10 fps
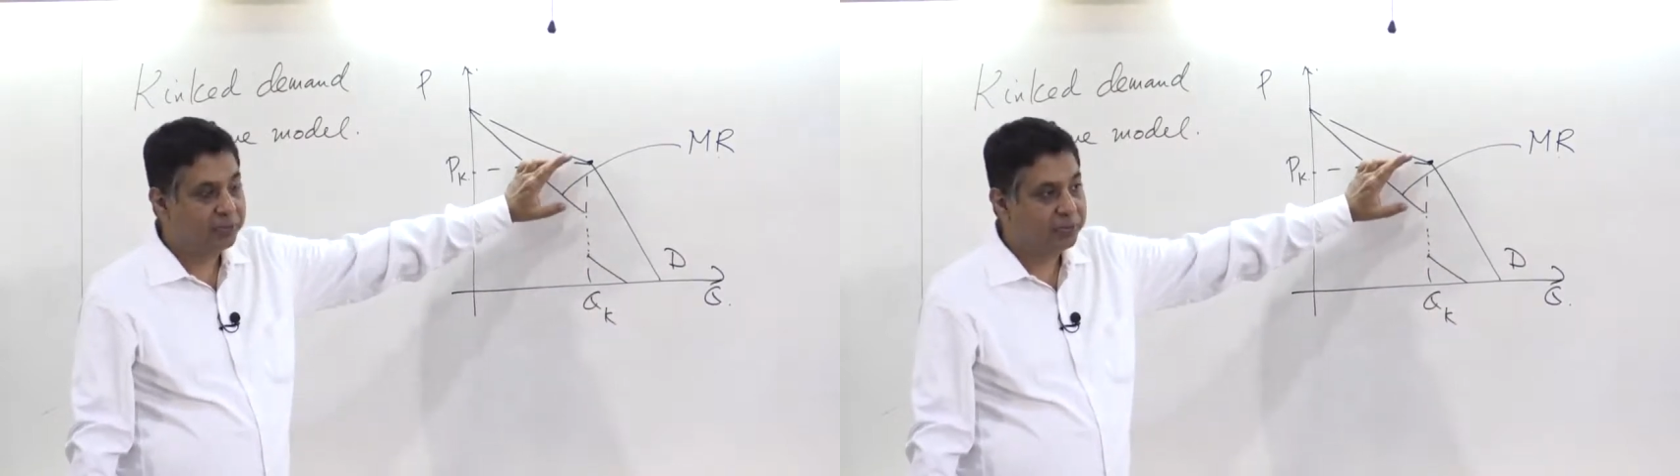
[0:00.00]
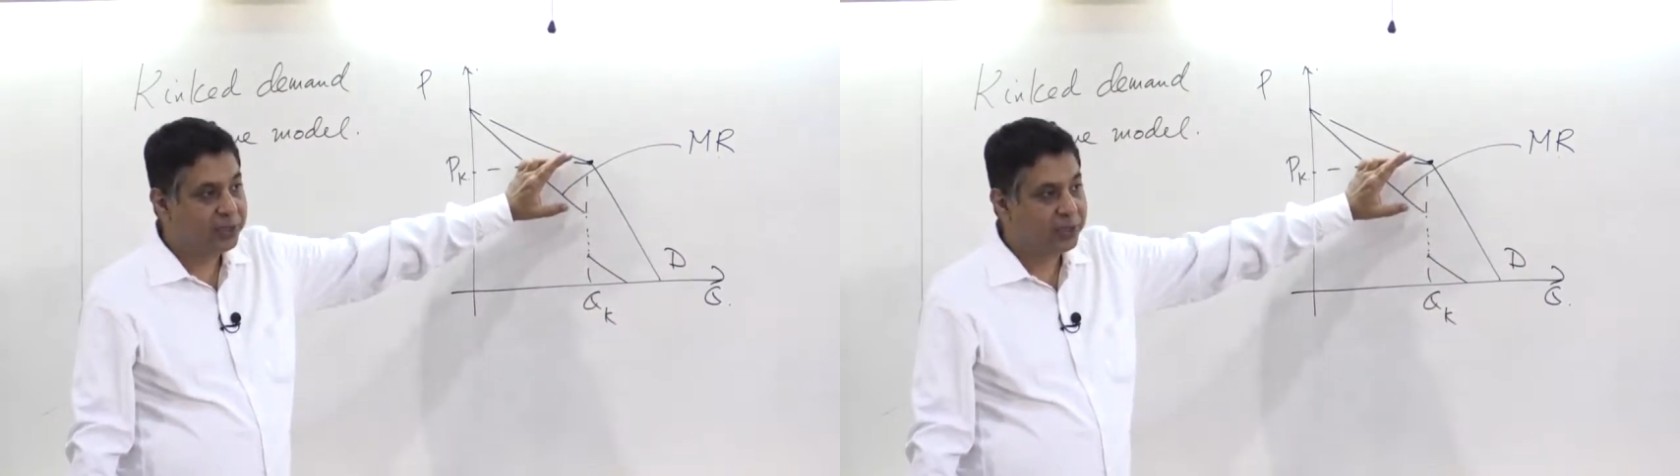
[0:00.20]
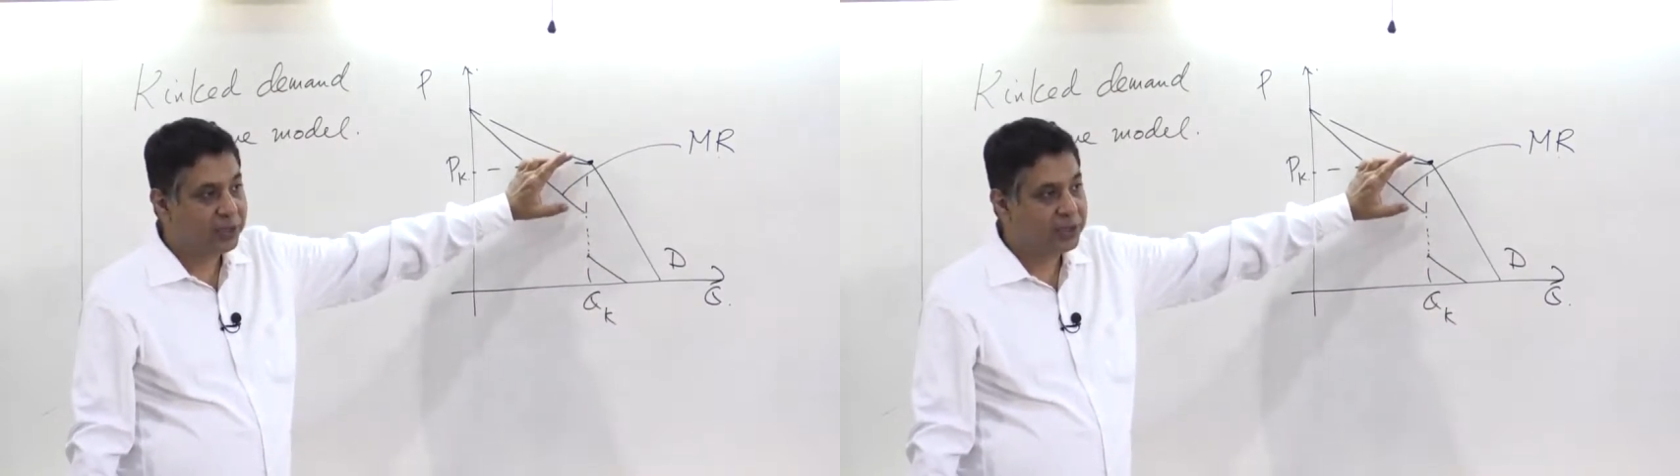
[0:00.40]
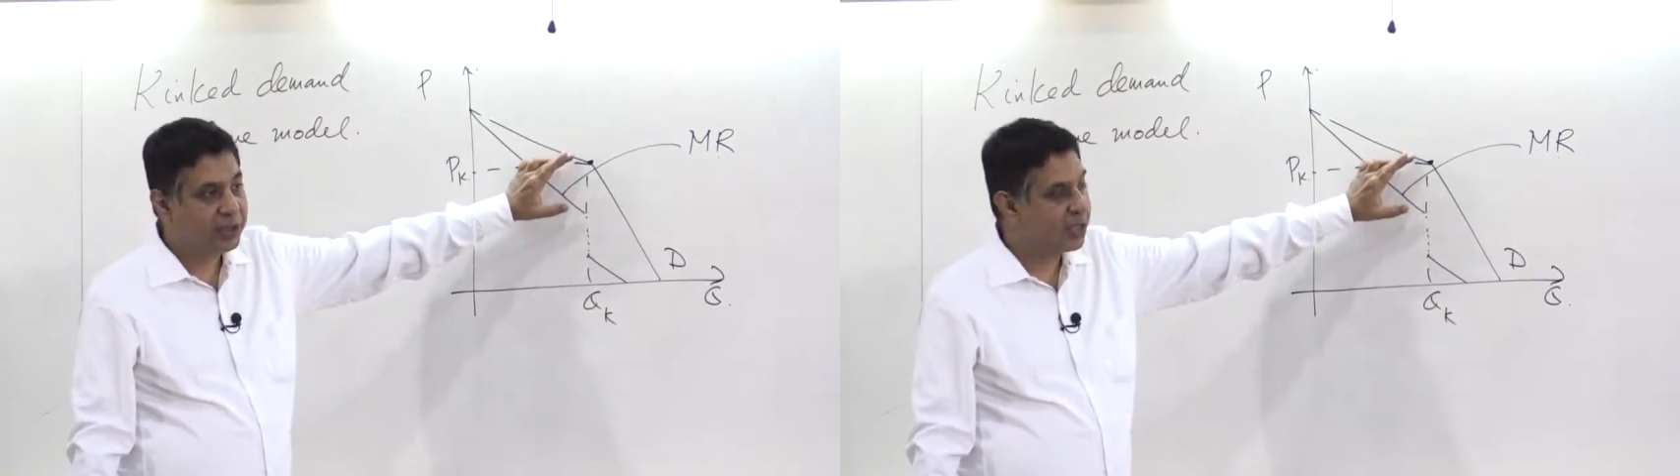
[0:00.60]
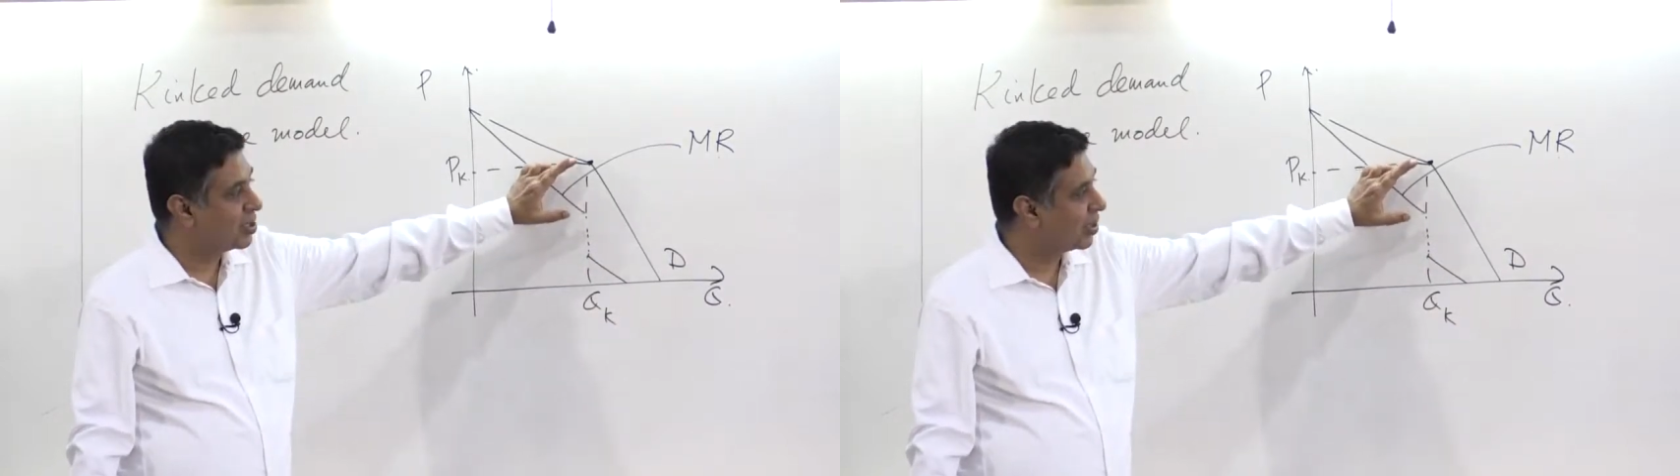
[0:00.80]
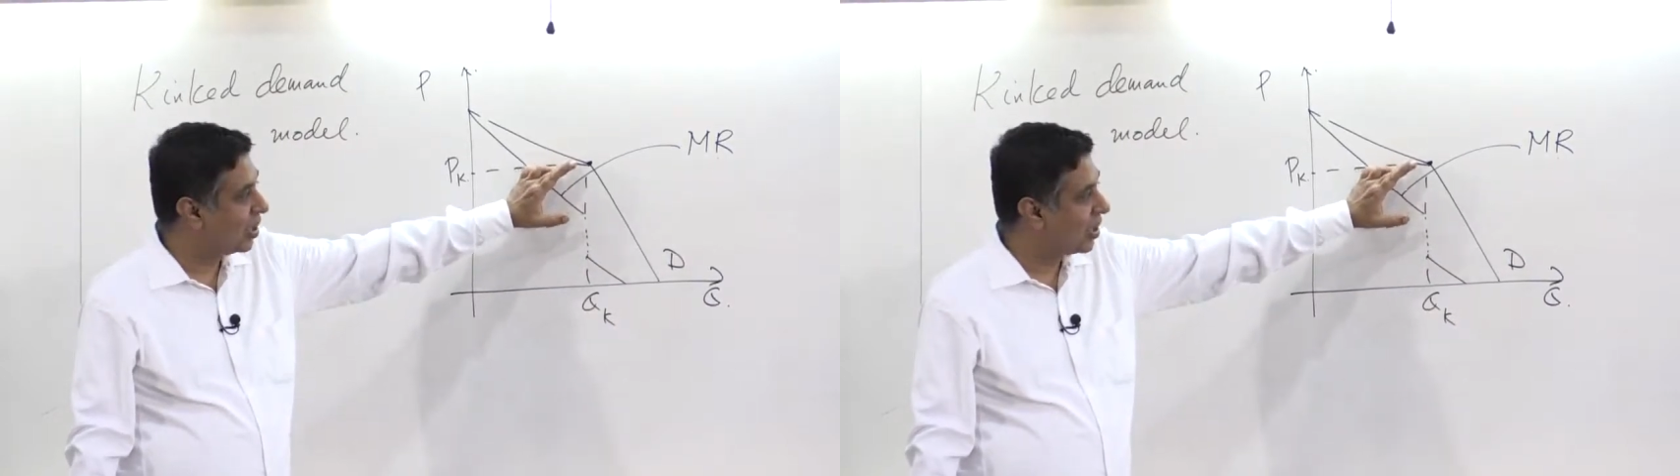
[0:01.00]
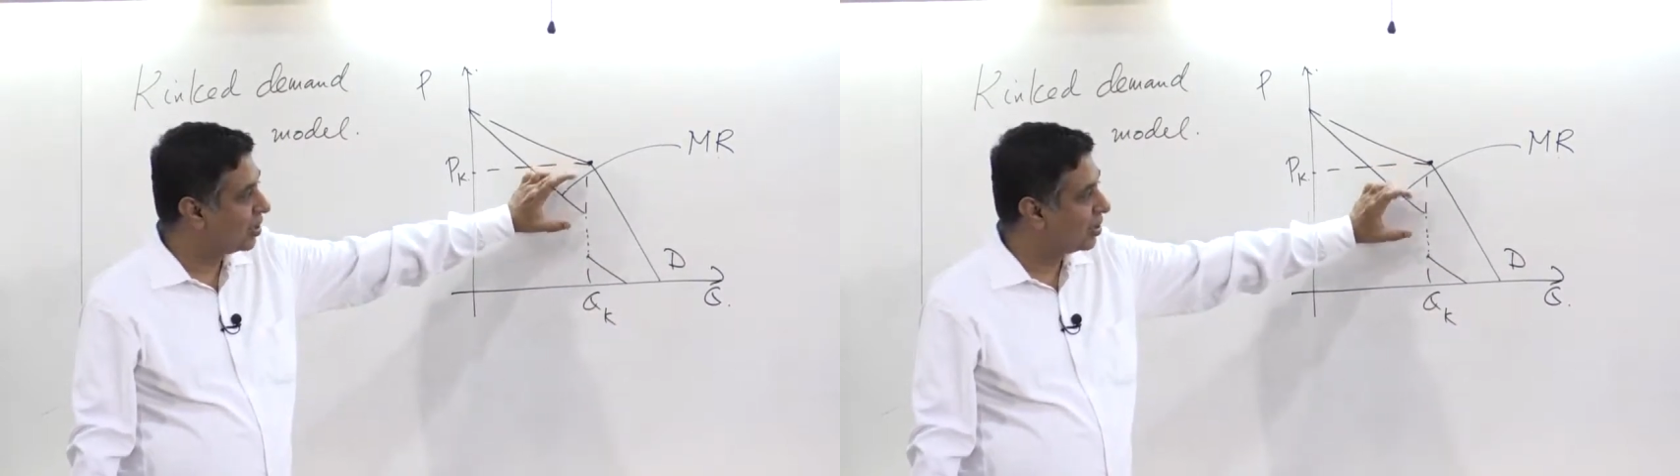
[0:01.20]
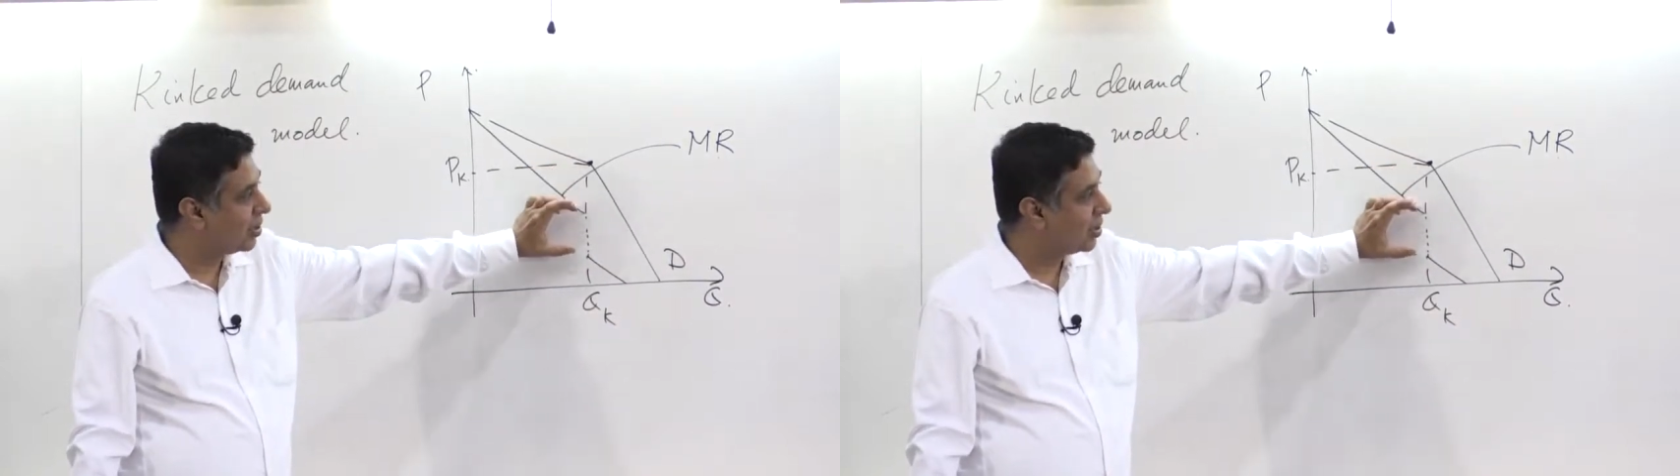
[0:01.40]
because there is a
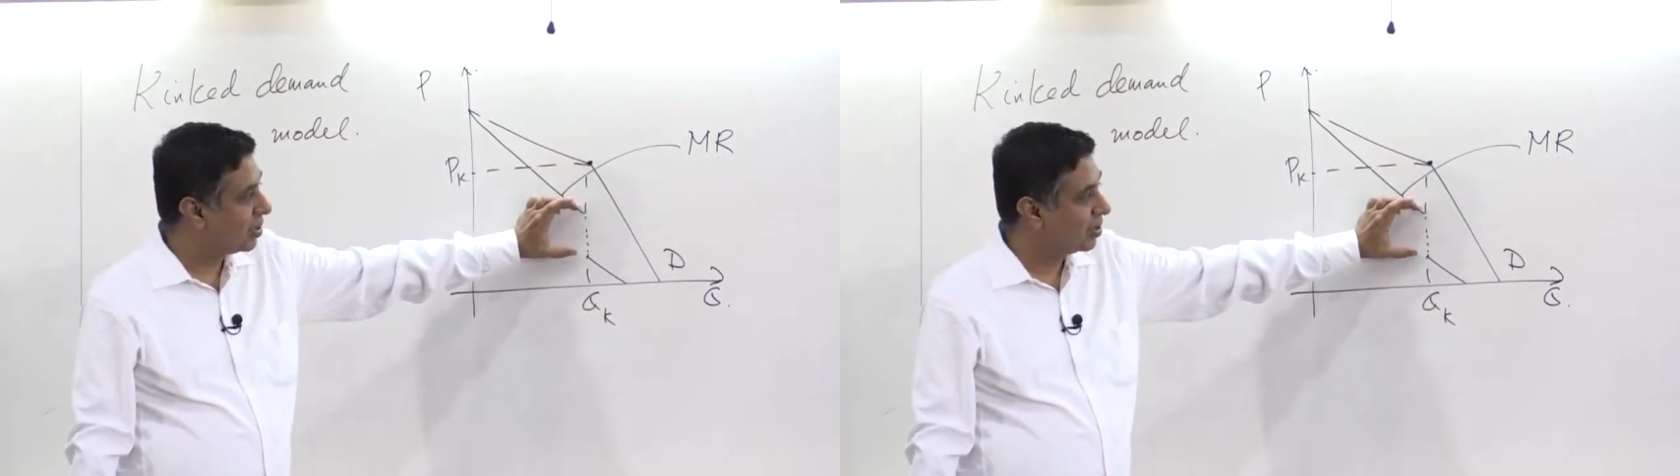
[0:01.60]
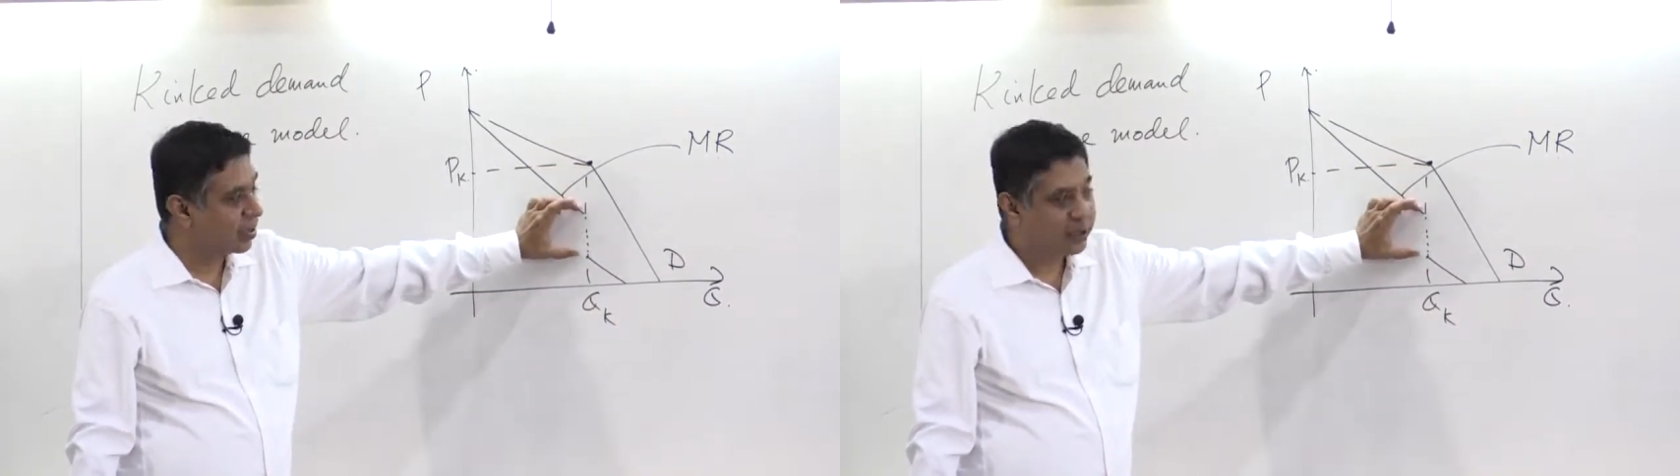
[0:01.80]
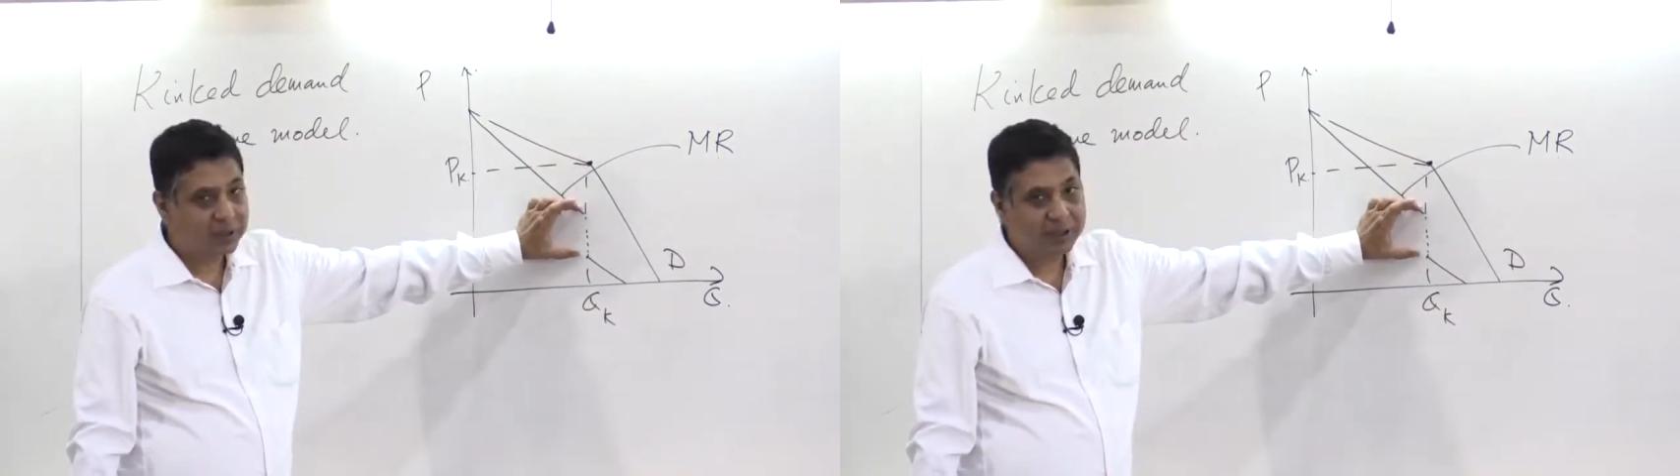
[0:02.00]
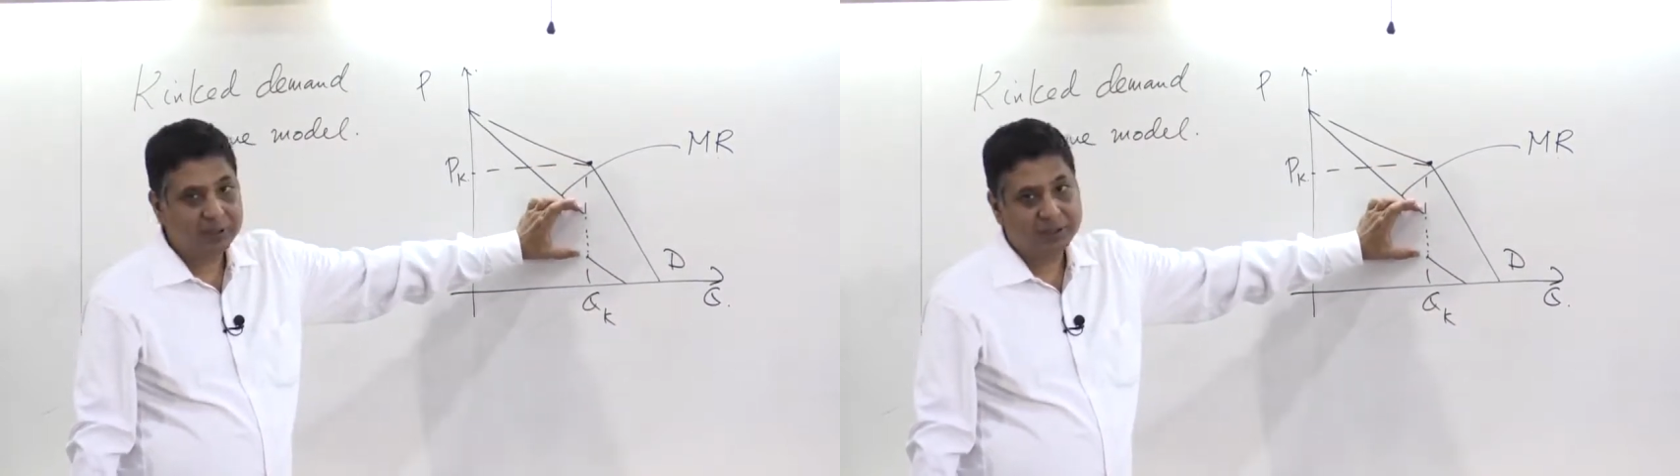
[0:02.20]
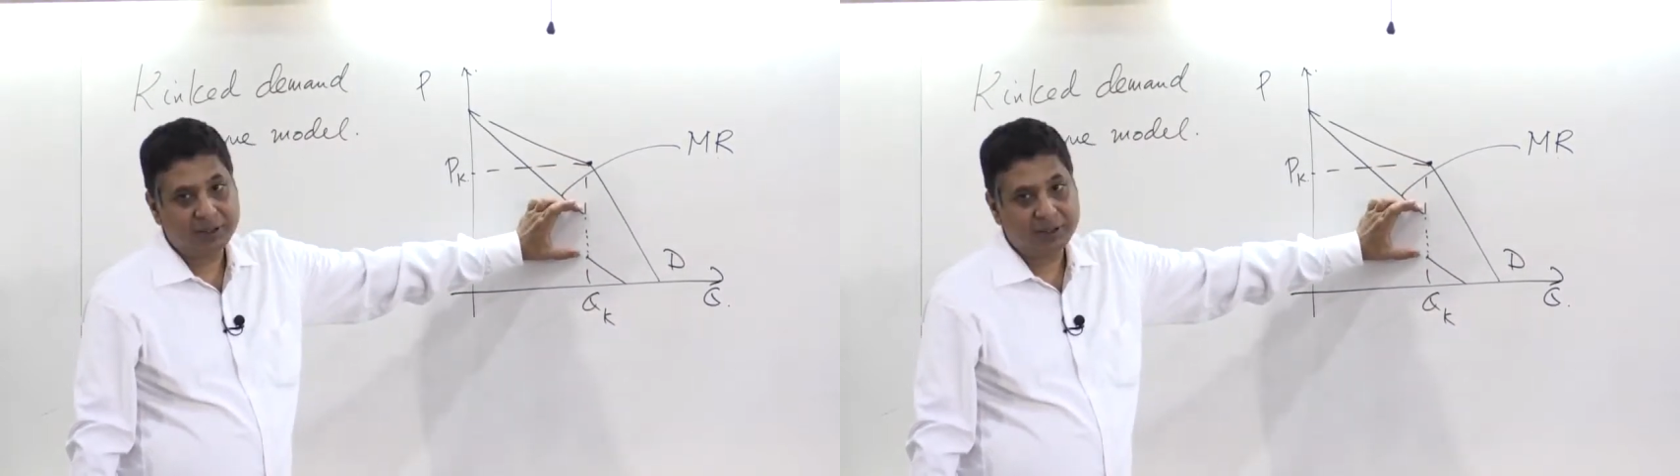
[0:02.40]
kink, the